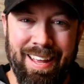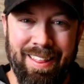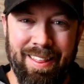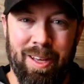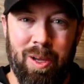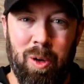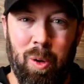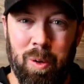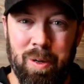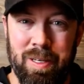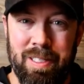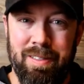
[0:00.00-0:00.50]
in the
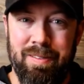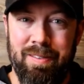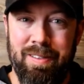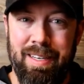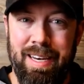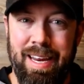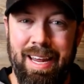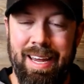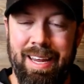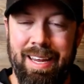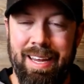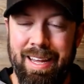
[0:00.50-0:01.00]
course of a
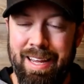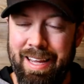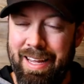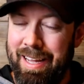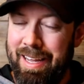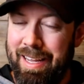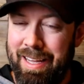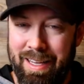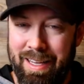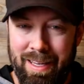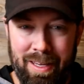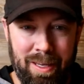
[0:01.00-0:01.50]
day,
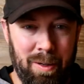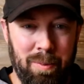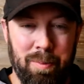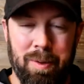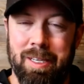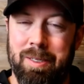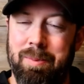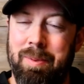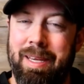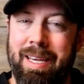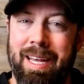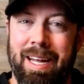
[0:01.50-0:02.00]
you
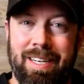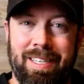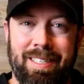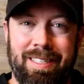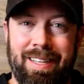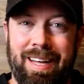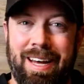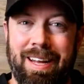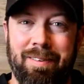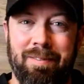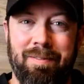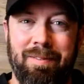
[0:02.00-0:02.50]
must be catching
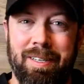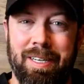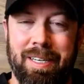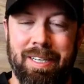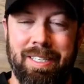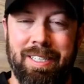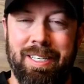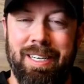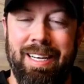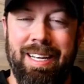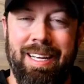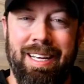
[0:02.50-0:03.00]
a lot of
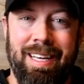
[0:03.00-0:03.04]
fish.